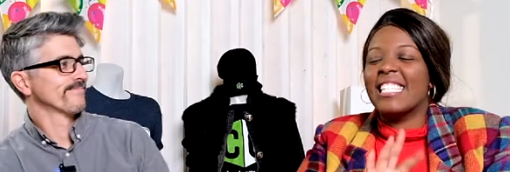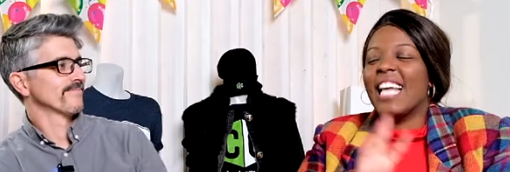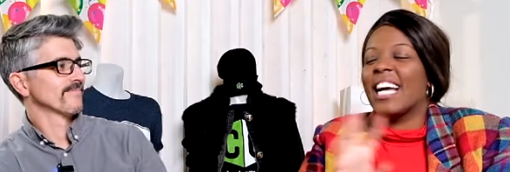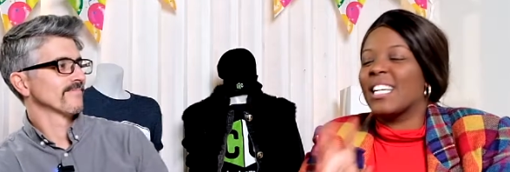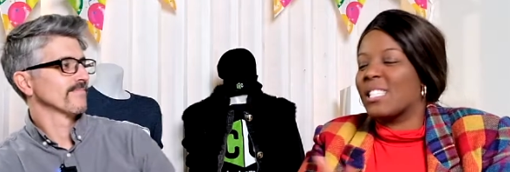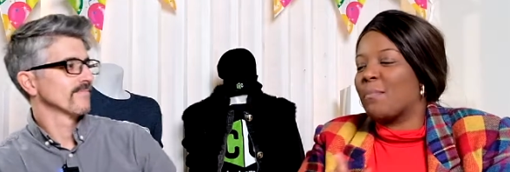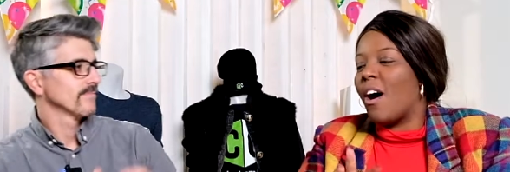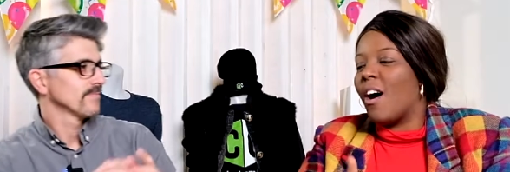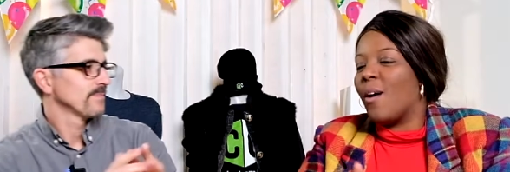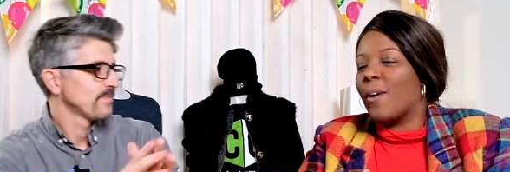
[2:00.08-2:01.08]
Speaker 1: is like a
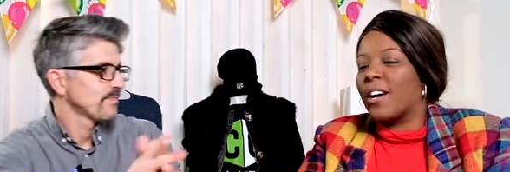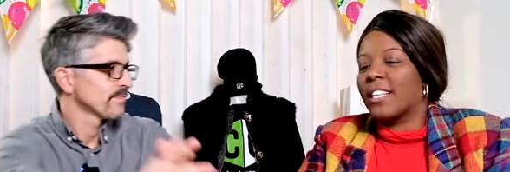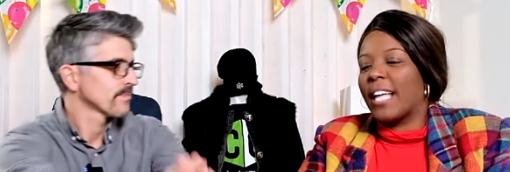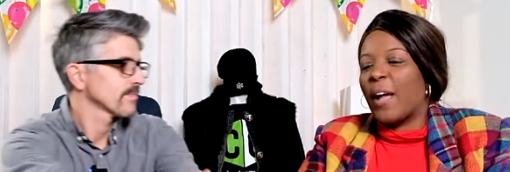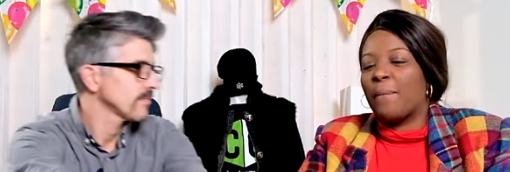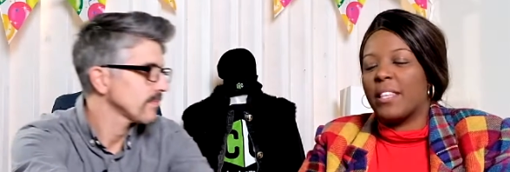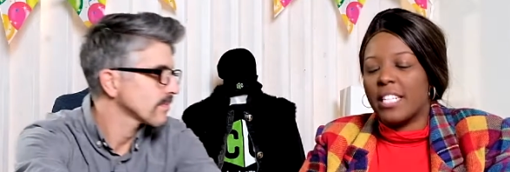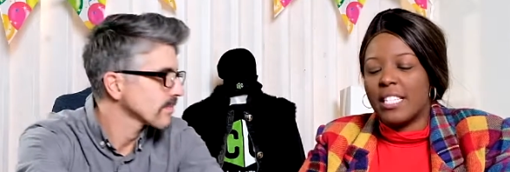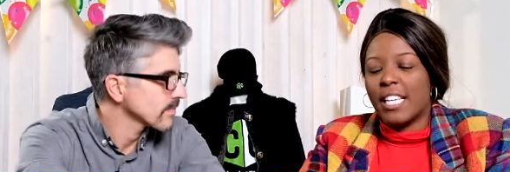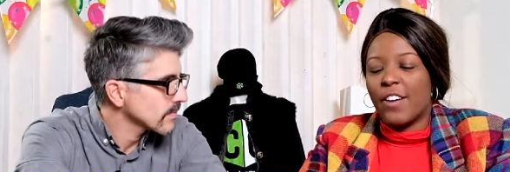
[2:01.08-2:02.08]
small work thing, but
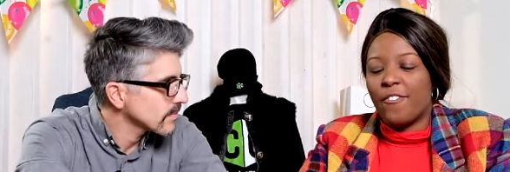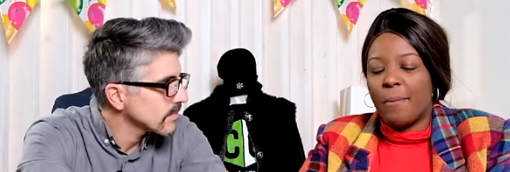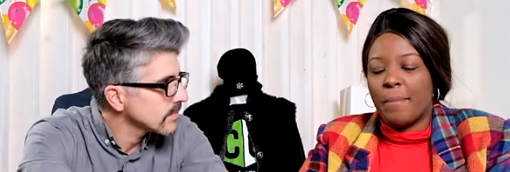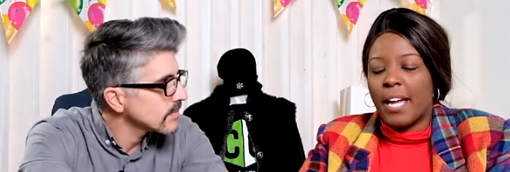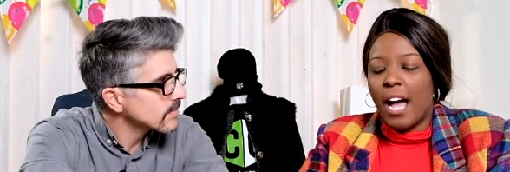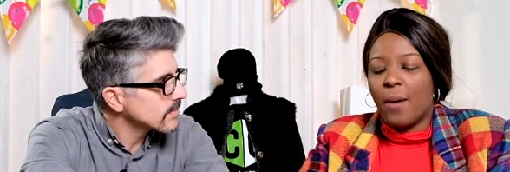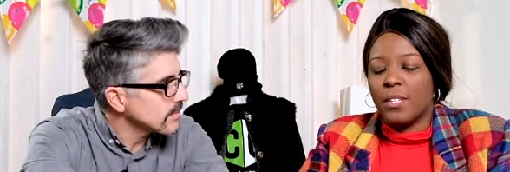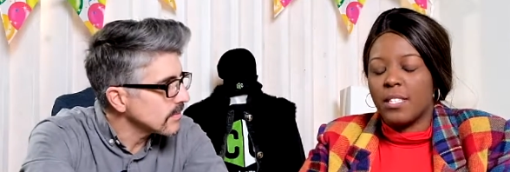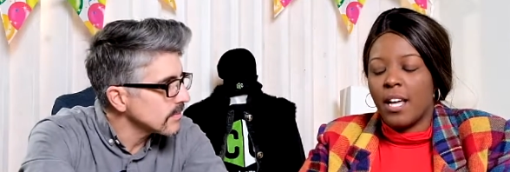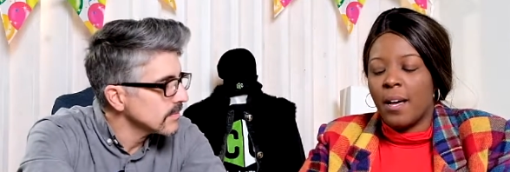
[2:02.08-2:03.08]
this year for me, I was
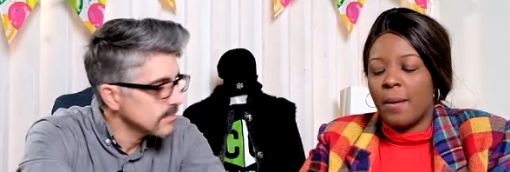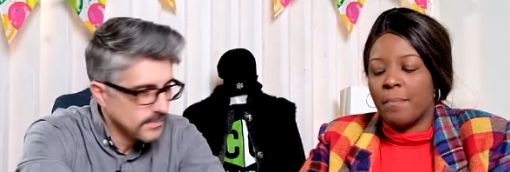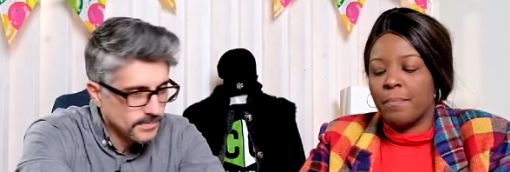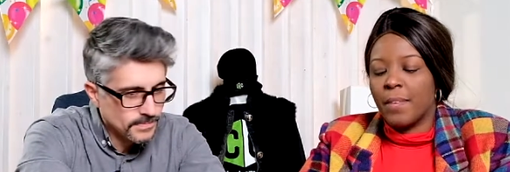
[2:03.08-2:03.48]
um,